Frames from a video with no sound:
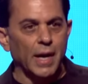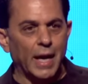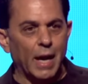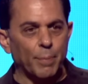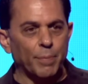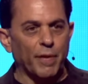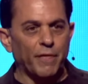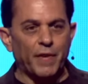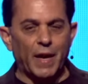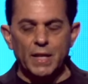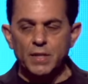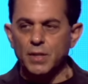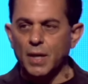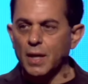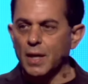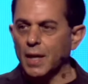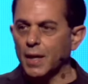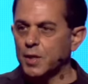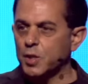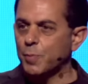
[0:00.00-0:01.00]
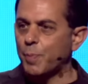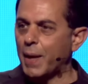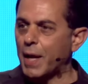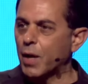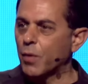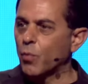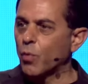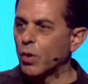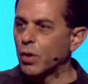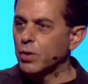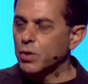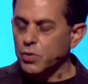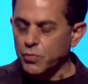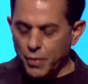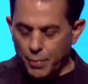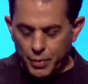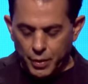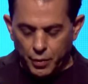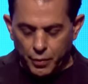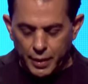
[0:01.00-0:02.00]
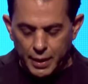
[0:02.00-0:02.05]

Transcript: Amplified's going to expand words from the